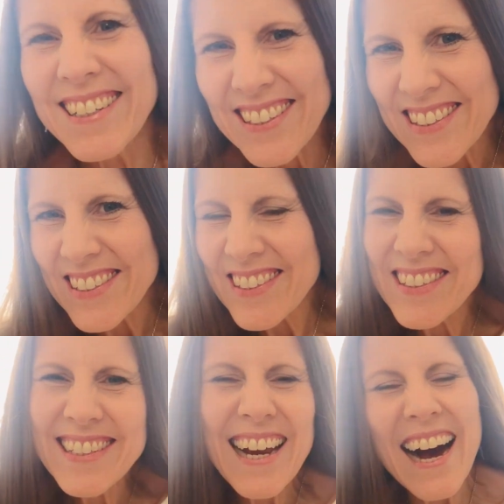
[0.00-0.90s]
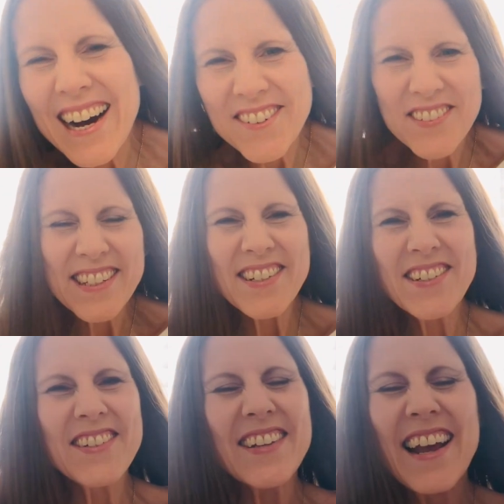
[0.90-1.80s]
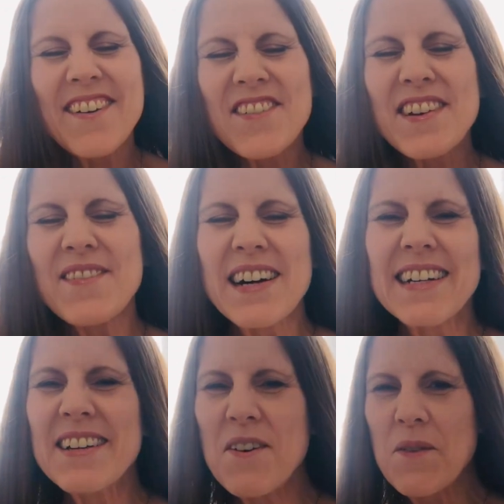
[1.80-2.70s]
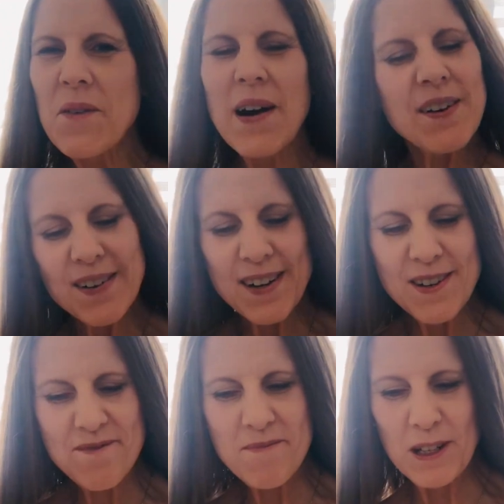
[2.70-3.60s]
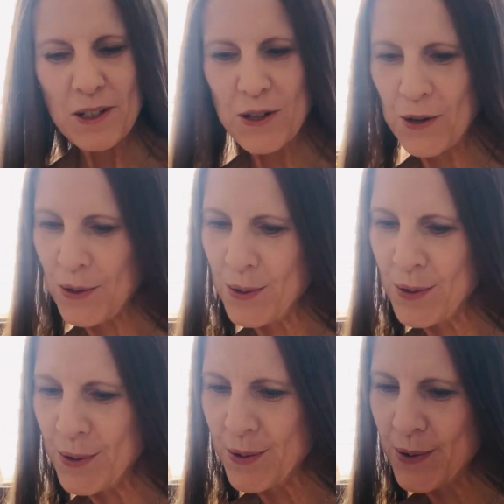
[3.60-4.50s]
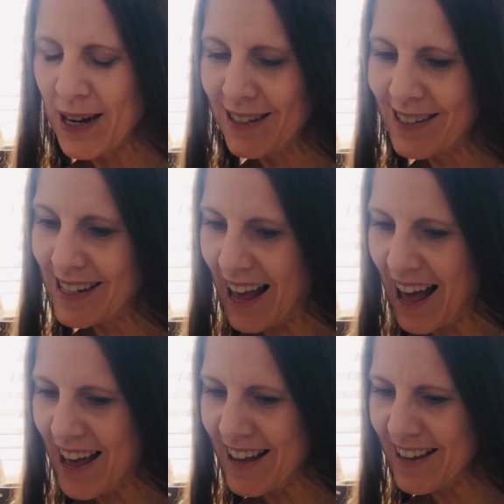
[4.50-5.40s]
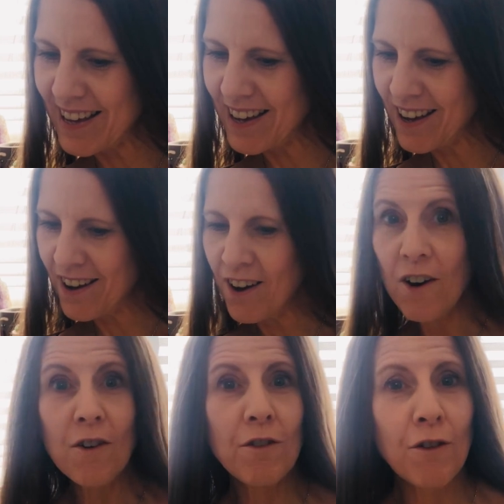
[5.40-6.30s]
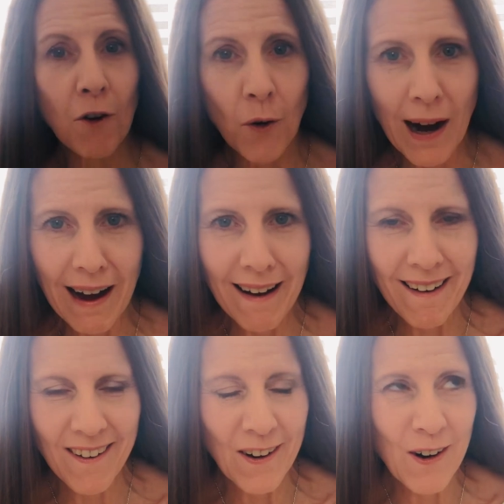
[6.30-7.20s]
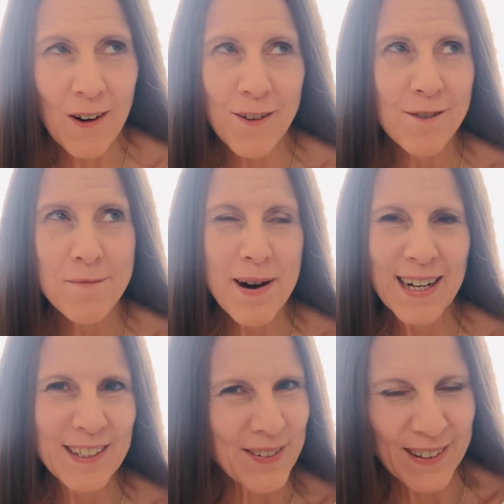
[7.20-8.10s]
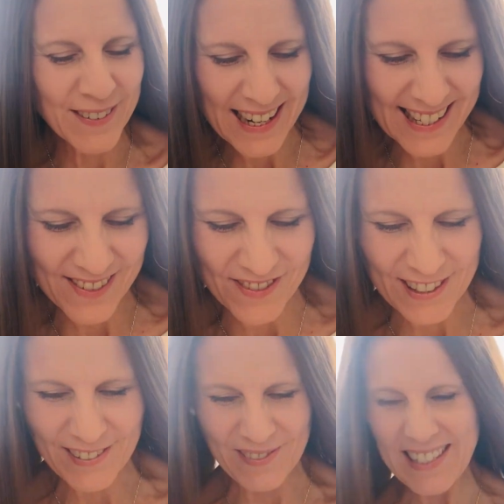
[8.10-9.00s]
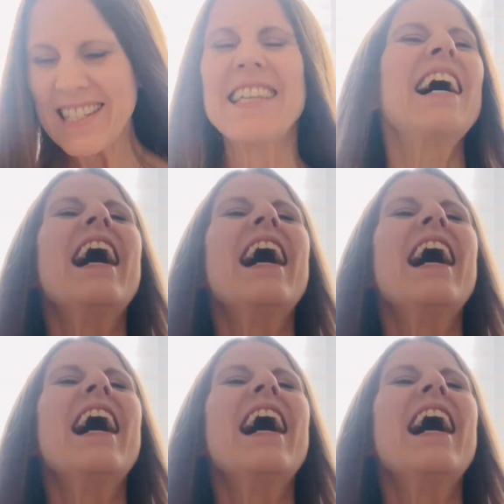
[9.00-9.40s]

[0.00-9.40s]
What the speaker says: Good afternoon, everyone. Welcome to day 4 of my 12 days of Vlogmas.